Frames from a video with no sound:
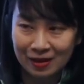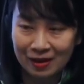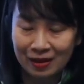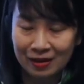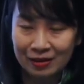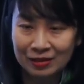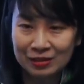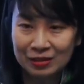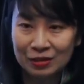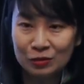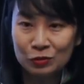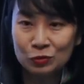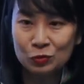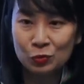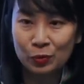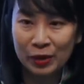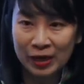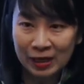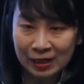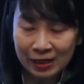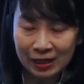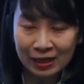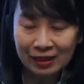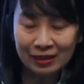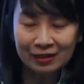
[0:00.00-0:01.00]
So
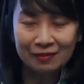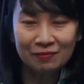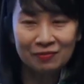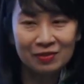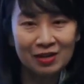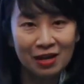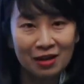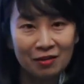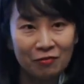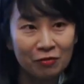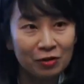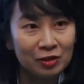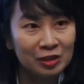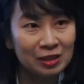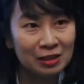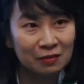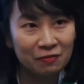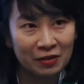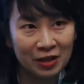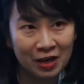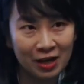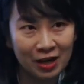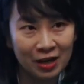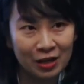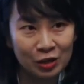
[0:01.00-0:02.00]
trading
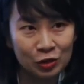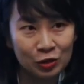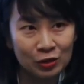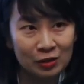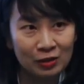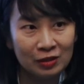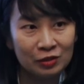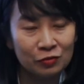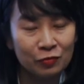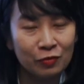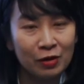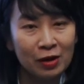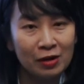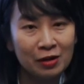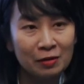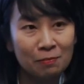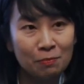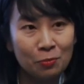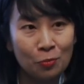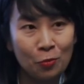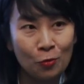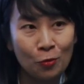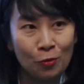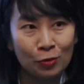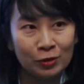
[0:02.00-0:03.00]
diversification is really
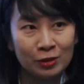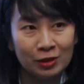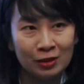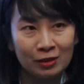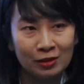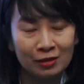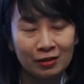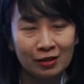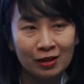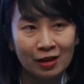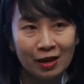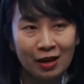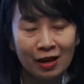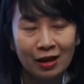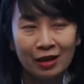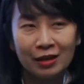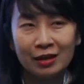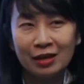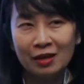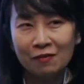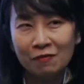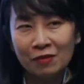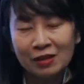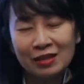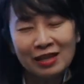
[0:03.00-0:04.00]
important.
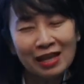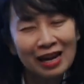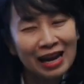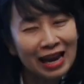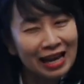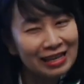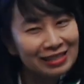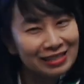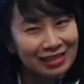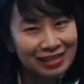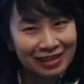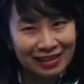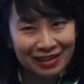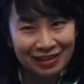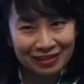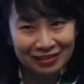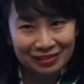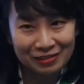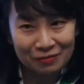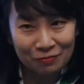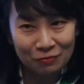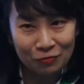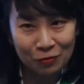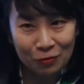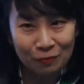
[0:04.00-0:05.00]
Given the lesson
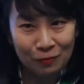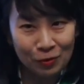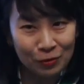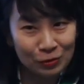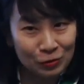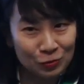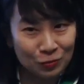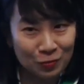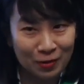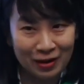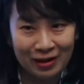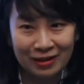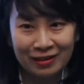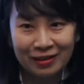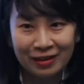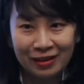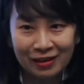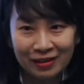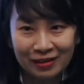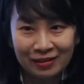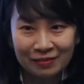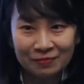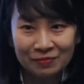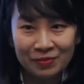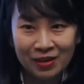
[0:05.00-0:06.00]
learned from
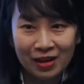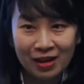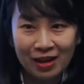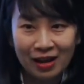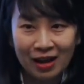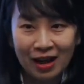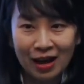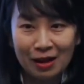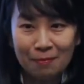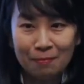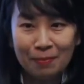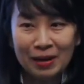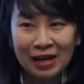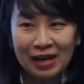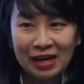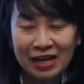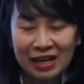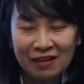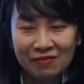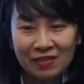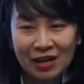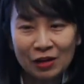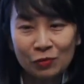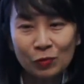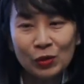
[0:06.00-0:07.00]
Australia, I believe
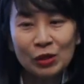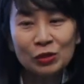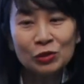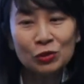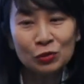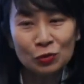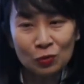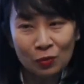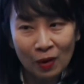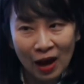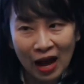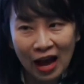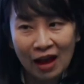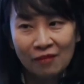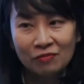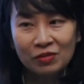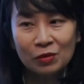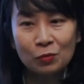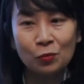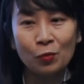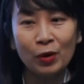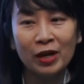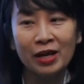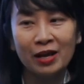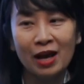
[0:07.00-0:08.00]
that we do have the
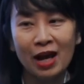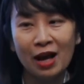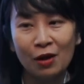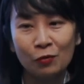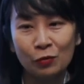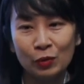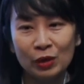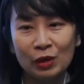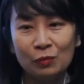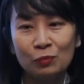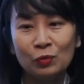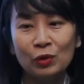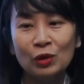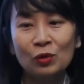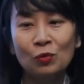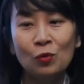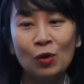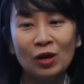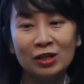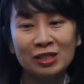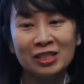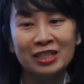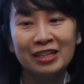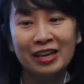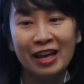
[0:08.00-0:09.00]
way out if we
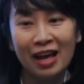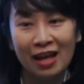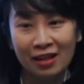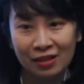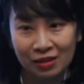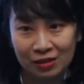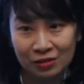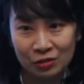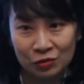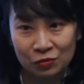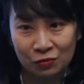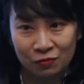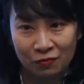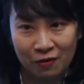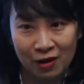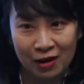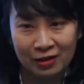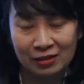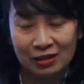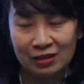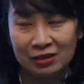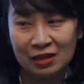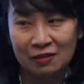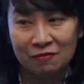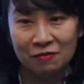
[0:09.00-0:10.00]
work together to fight
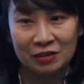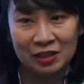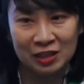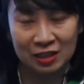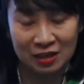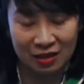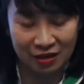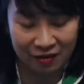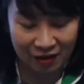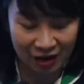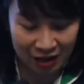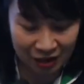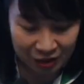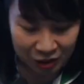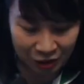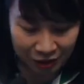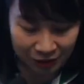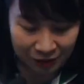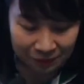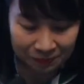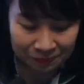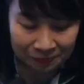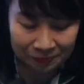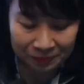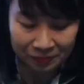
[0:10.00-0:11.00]
the
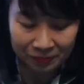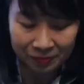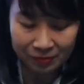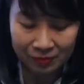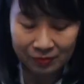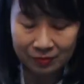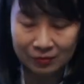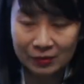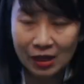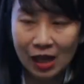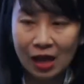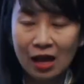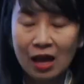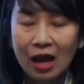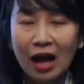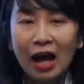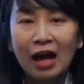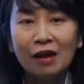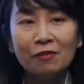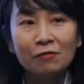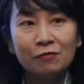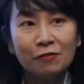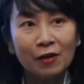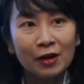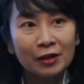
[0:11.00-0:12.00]
diversification.
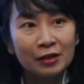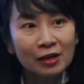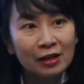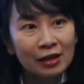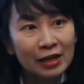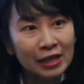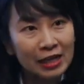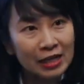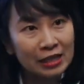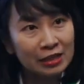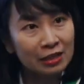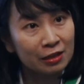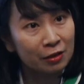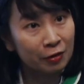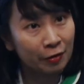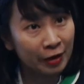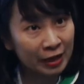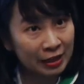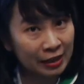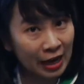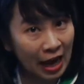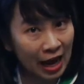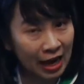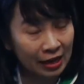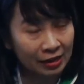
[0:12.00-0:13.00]
And finally, it's
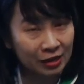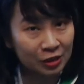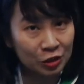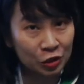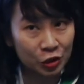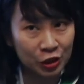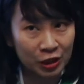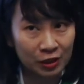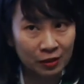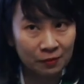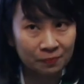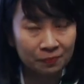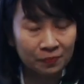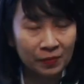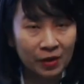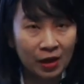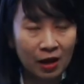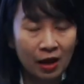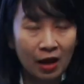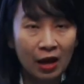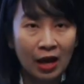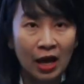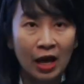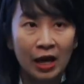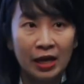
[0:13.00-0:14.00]
green energy.
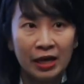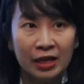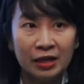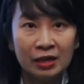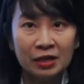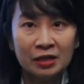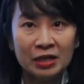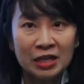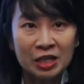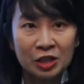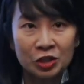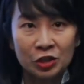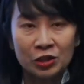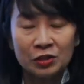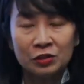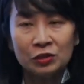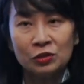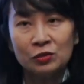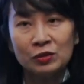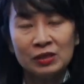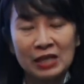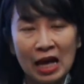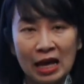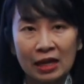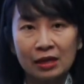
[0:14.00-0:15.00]
In addition to
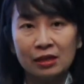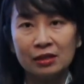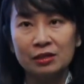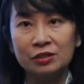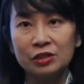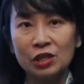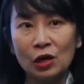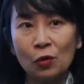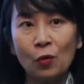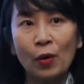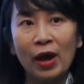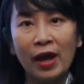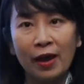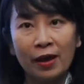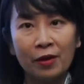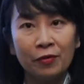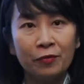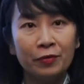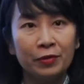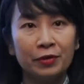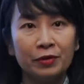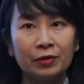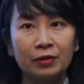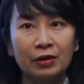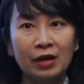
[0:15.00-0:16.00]
that, zone
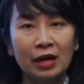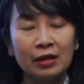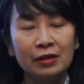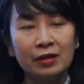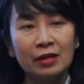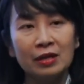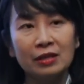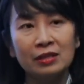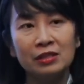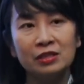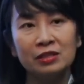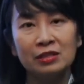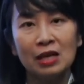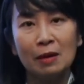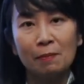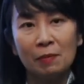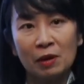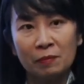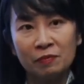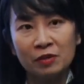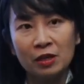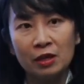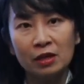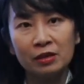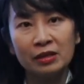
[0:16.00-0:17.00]
area, I think some
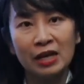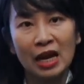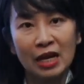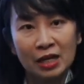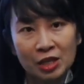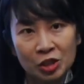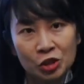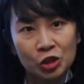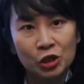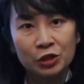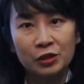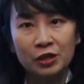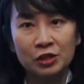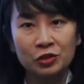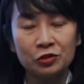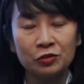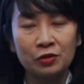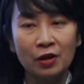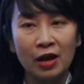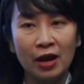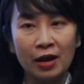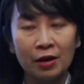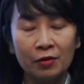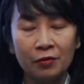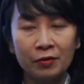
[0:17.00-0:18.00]
of the non-traditional
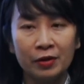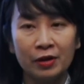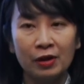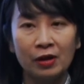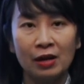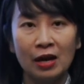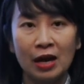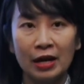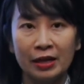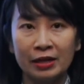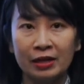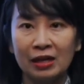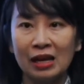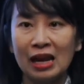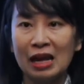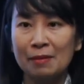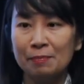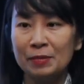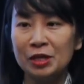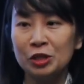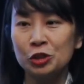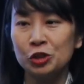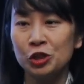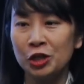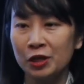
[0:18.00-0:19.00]
area like
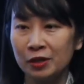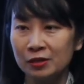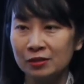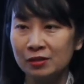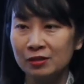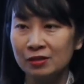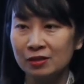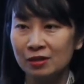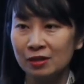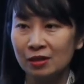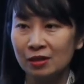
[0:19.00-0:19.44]
climate change.